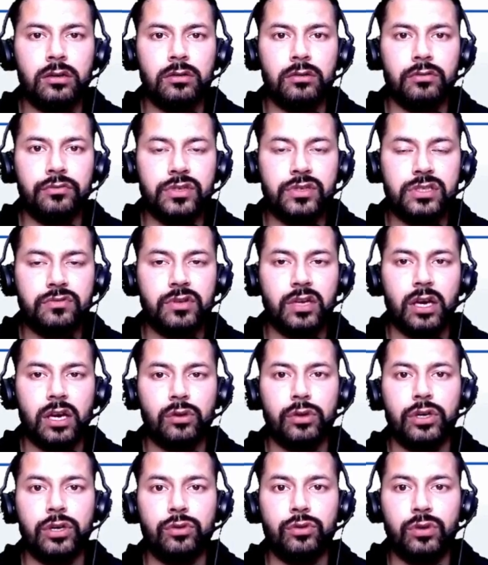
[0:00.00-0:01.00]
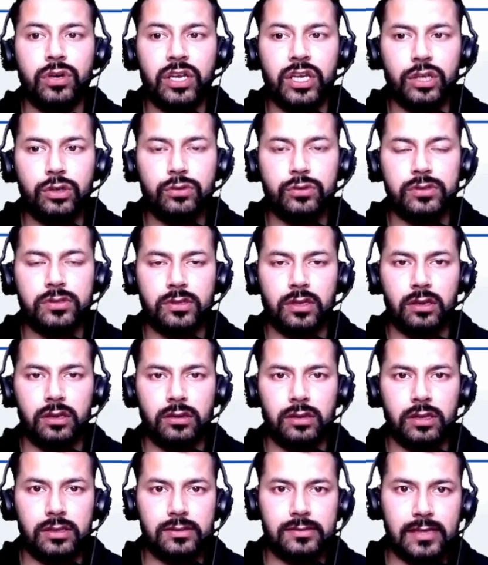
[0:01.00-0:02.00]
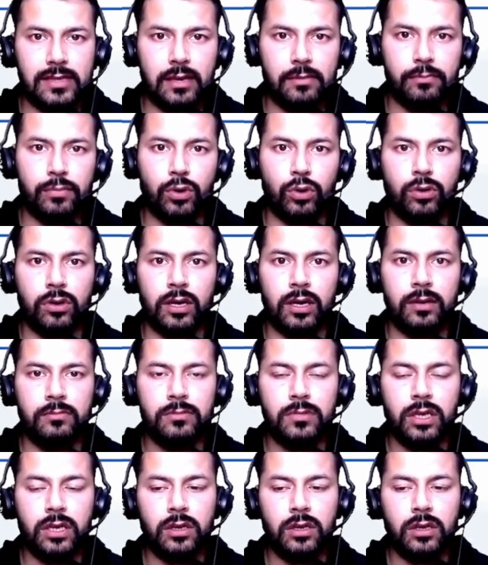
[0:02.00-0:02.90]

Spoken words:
which we are going to reuse in the same program,